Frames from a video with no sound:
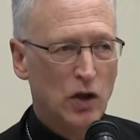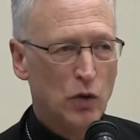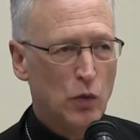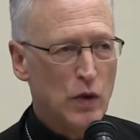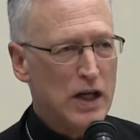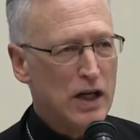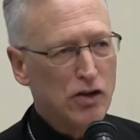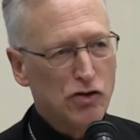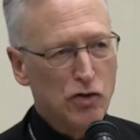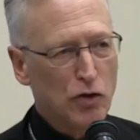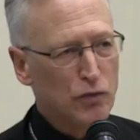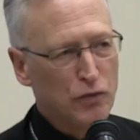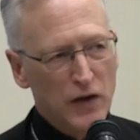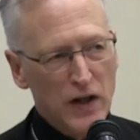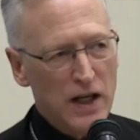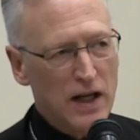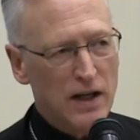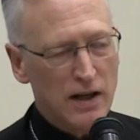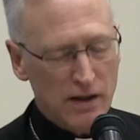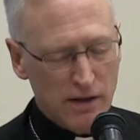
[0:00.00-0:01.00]
we
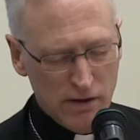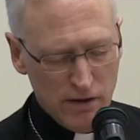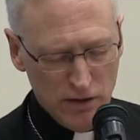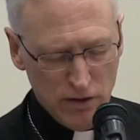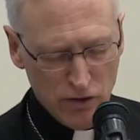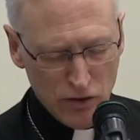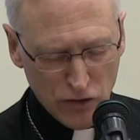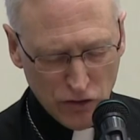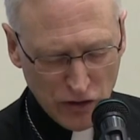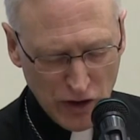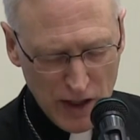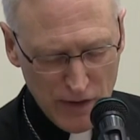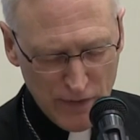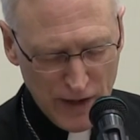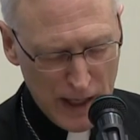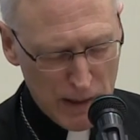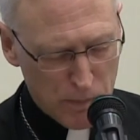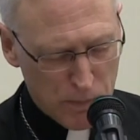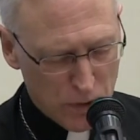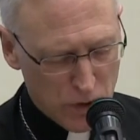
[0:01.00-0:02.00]
intervene to save
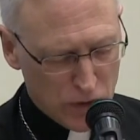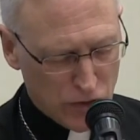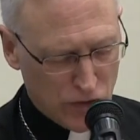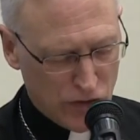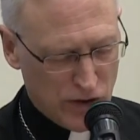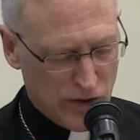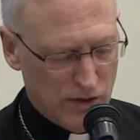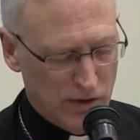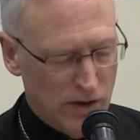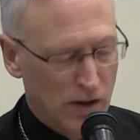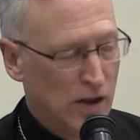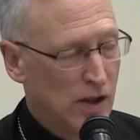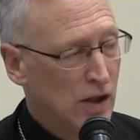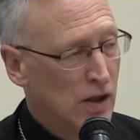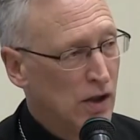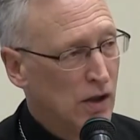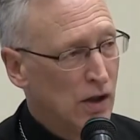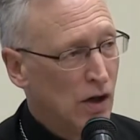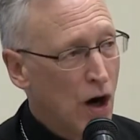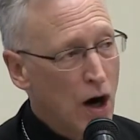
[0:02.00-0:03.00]
that person,
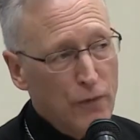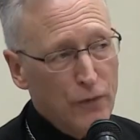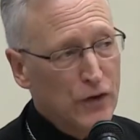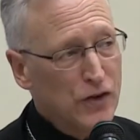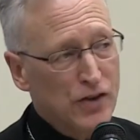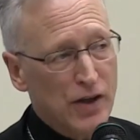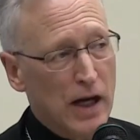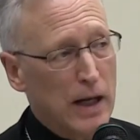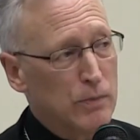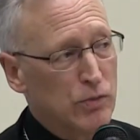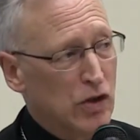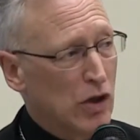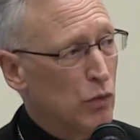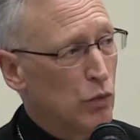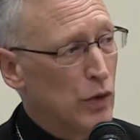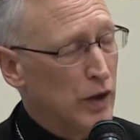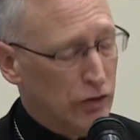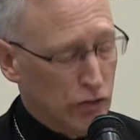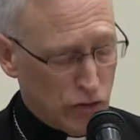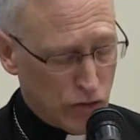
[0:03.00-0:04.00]
oftentimes
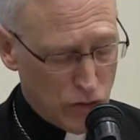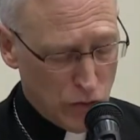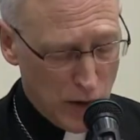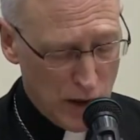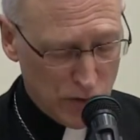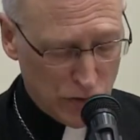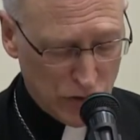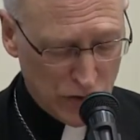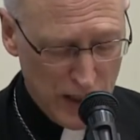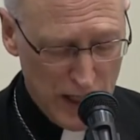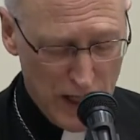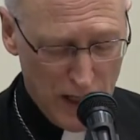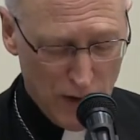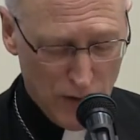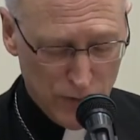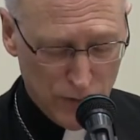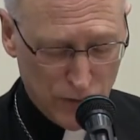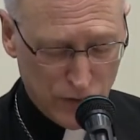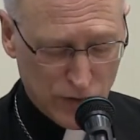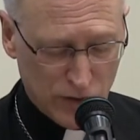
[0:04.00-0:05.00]
at risk to
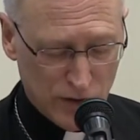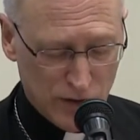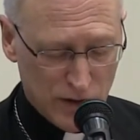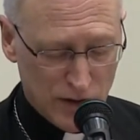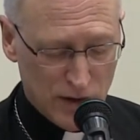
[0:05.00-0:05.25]
ourselves.